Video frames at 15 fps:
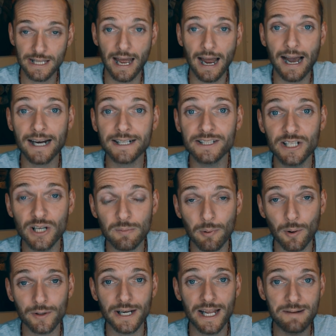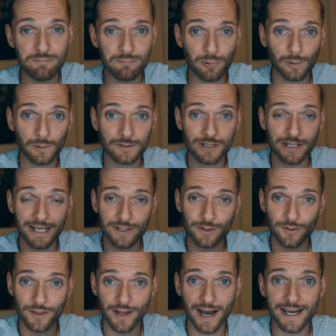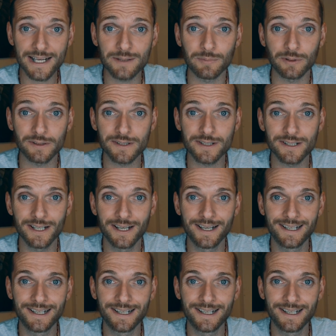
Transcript: they're acting upon impulse like other animals.